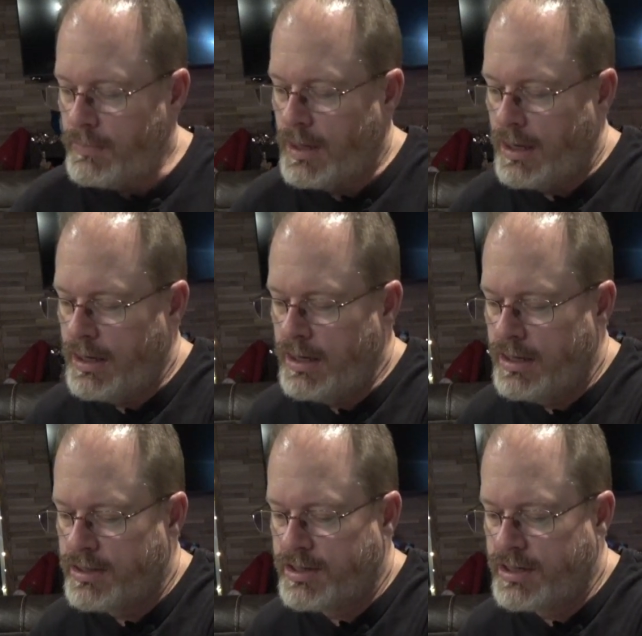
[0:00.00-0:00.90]
And he
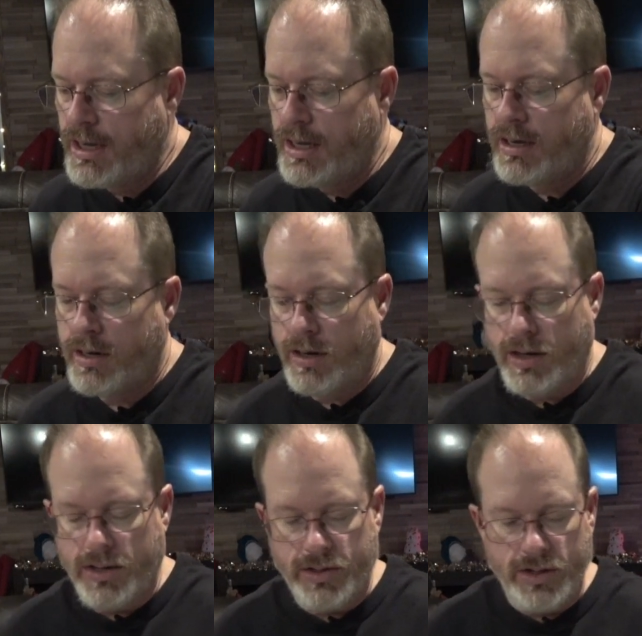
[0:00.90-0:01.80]
had stated
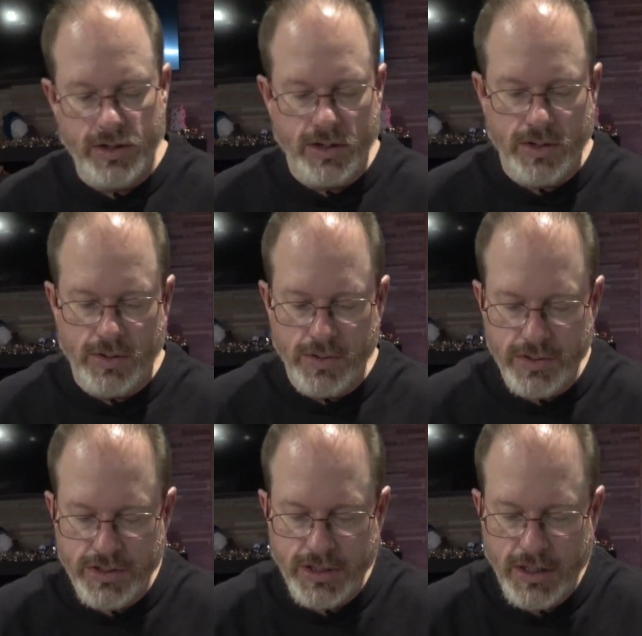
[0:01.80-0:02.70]
on the
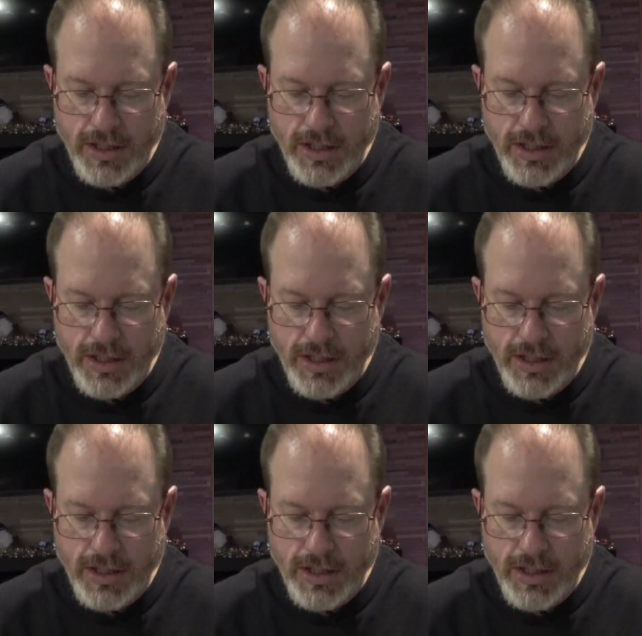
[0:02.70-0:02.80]
nose